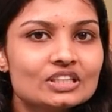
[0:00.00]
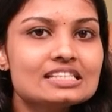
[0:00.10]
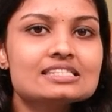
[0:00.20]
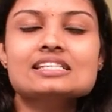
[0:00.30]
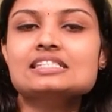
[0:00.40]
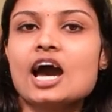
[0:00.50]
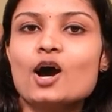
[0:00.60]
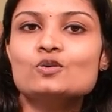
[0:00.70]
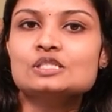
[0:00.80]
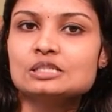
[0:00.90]
this is
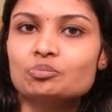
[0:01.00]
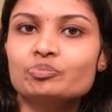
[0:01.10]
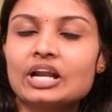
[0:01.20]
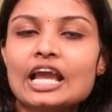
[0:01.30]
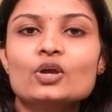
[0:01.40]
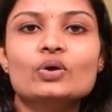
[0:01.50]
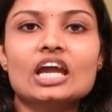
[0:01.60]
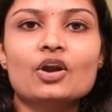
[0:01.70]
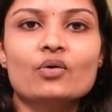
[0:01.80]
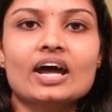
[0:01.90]
how simply you
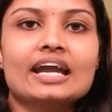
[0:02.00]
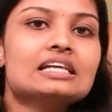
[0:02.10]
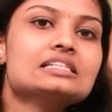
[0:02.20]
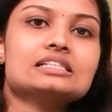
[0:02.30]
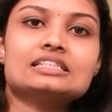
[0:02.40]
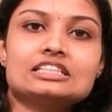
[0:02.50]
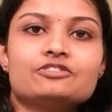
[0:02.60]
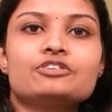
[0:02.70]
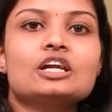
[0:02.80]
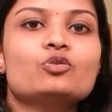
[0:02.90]
can write a
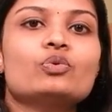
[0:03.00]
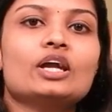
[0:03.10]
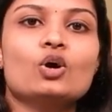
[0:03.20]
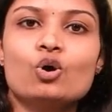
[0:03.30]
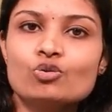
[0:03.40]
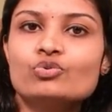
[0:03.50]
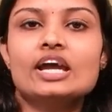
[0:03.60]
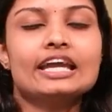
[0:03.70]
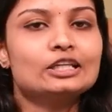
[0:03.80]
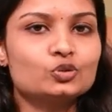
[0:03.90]
different way of
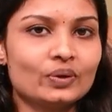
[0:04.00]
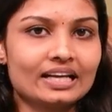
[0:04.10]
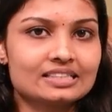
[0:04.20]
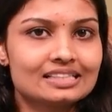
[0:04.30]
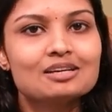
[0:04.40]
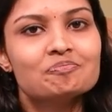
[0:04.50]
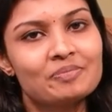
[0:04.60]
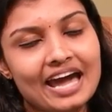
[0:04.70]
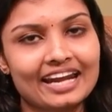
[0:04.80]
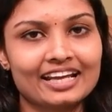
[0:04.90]
introductory
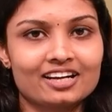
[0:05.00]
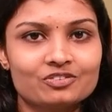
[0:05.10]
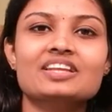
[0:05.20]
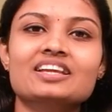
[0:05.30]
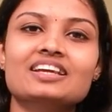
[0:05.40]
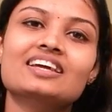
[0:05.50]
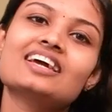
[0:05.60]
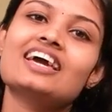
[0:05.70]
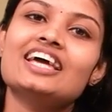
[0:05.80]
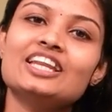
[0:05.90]
paragraph.
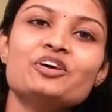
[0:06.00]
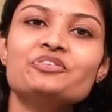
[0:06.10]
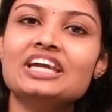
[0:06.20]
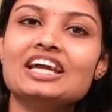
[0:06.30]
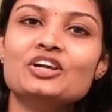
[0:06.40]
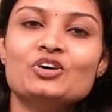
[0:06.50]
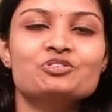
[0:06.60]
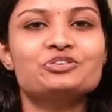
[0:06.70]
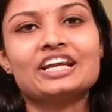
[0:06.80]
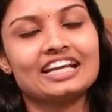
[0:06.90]
Now we can go
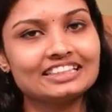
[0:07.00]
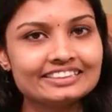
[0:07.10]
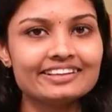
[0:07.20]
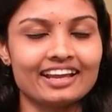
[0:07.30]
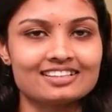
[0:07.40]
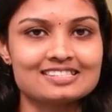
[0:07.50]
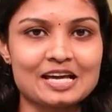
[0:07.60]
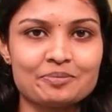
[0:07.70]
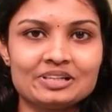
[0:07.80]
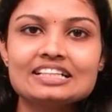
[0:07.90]
for another
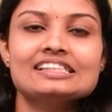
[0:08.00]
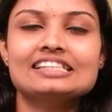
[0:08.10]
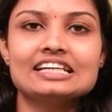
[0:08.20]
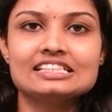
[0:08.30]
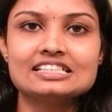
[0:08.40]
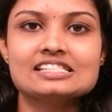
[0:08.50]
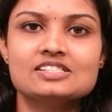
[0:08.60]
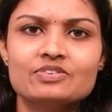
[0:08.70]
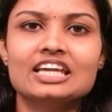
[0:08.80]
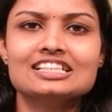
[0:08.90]
example, that
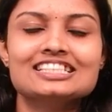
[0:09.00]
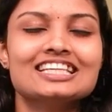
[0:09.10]
is, we can